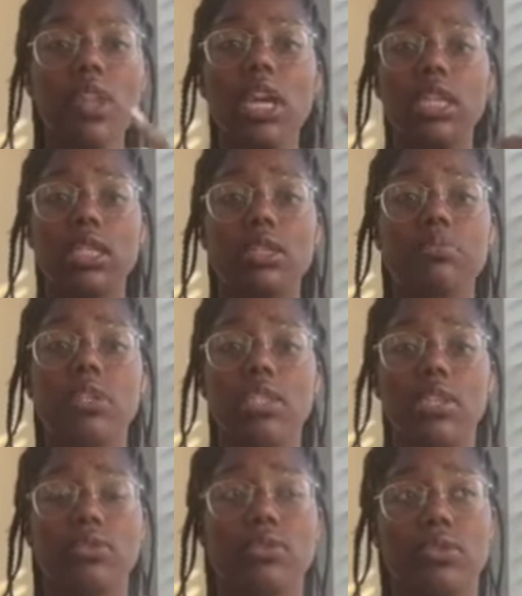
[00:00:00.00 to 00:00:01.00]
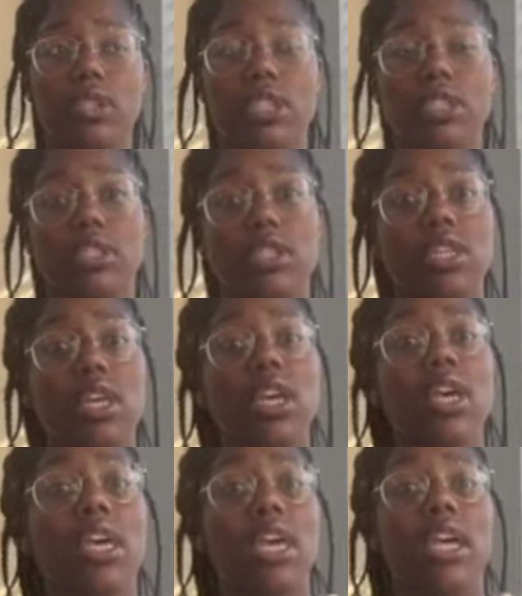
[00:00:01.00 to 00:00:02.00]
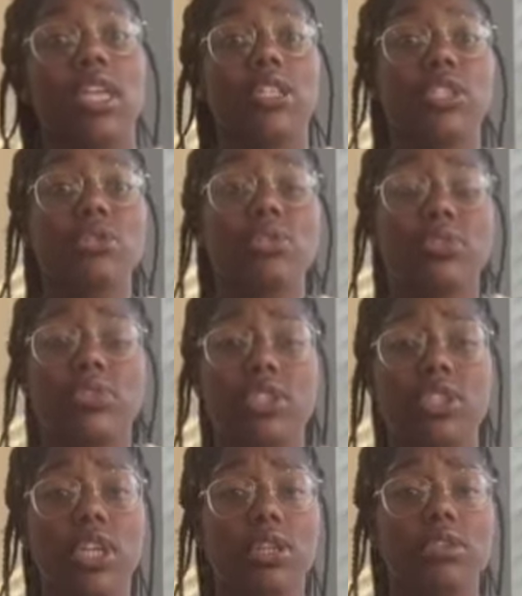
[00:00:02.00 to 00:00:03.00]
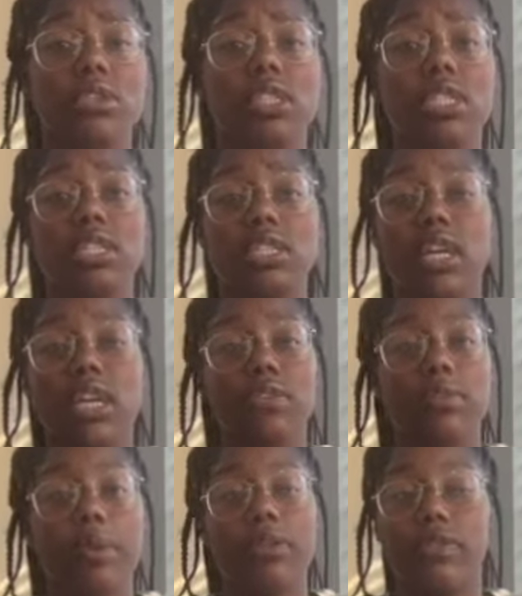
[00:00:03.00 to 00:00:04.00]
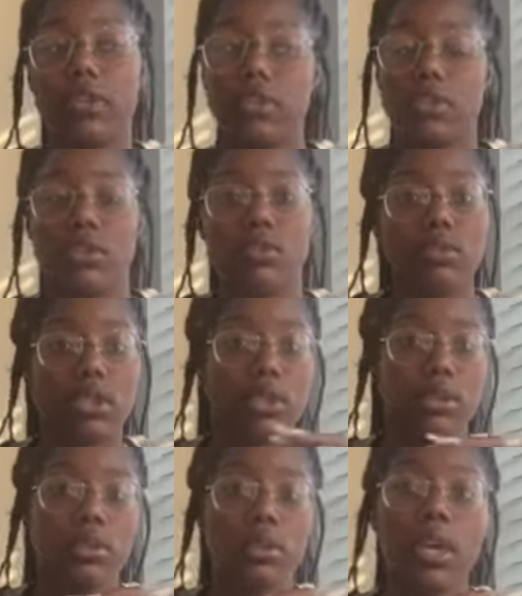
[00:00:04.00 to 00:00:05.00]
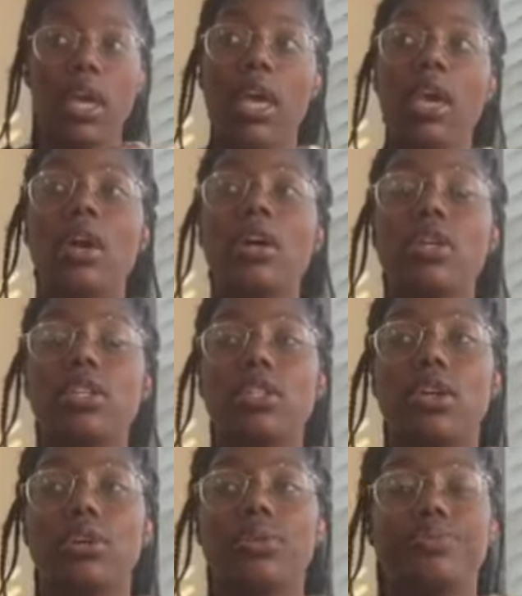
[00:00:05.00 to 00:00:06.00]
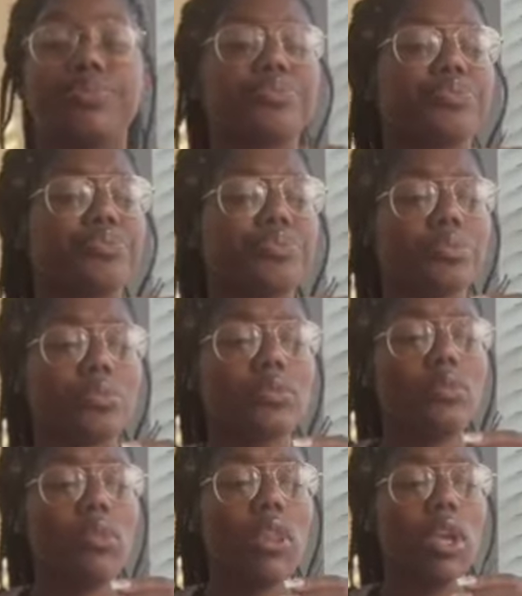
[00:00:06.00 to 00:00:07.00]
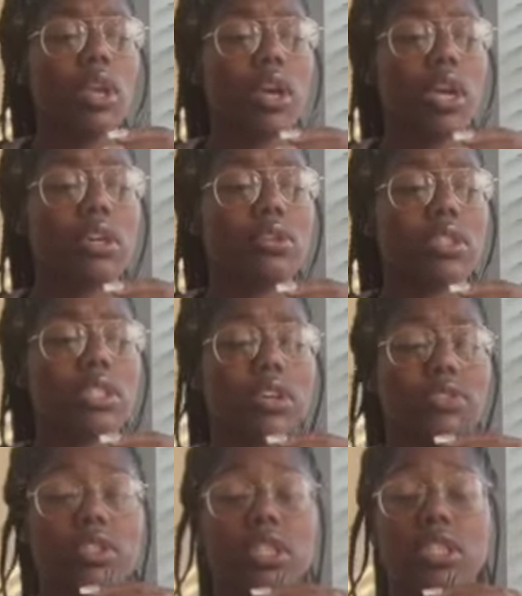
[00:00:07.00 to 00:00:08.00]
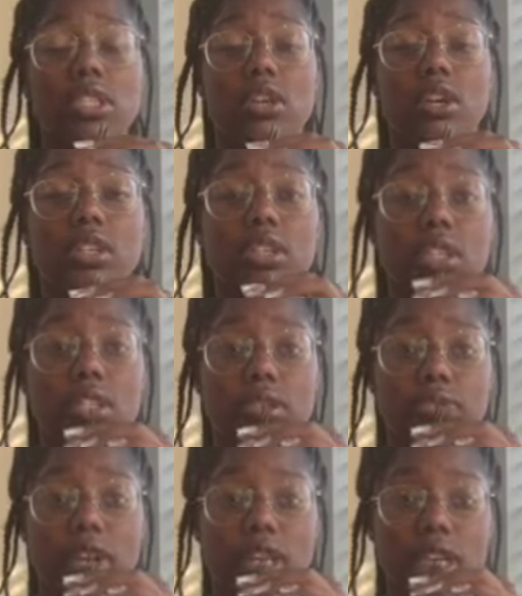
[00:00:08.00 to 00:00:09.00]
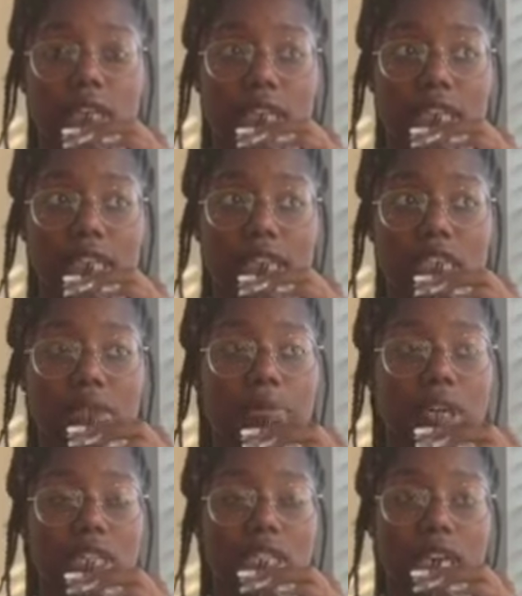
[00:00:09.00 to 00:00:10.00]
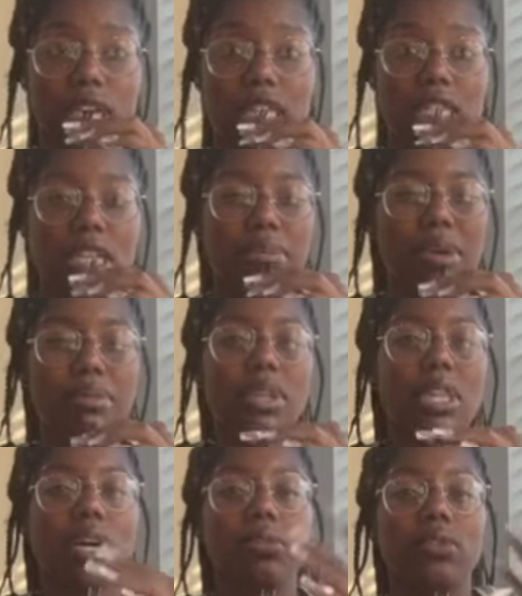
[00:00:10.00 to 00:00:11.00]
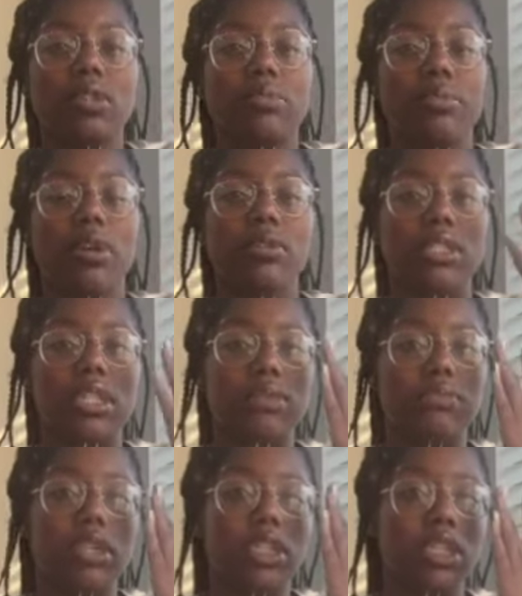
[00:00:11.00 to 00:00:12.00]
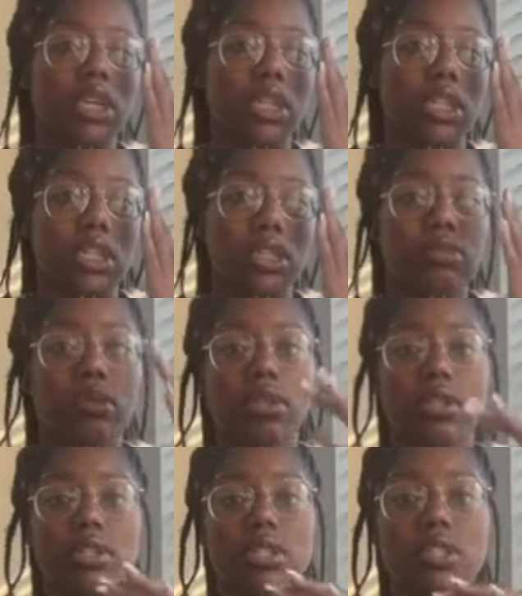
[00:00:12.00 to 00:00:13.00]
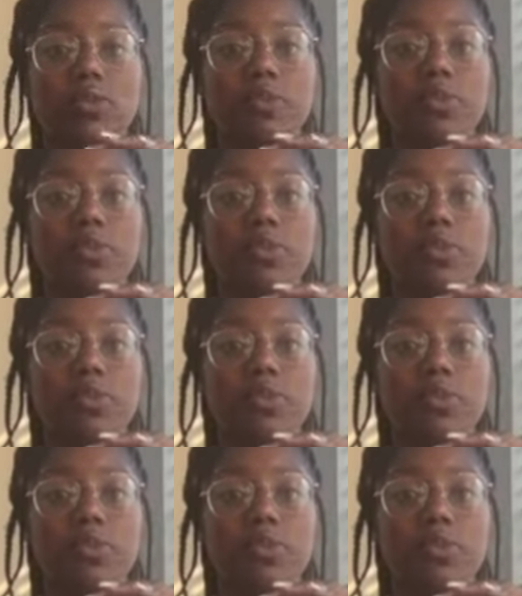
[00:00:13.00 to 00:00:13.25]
It took me several years and two different channels. This is not even my first YouTube channel. So it was definitely disheartening to find out that I got demonetized, and it made me not want to post as much, honestly, because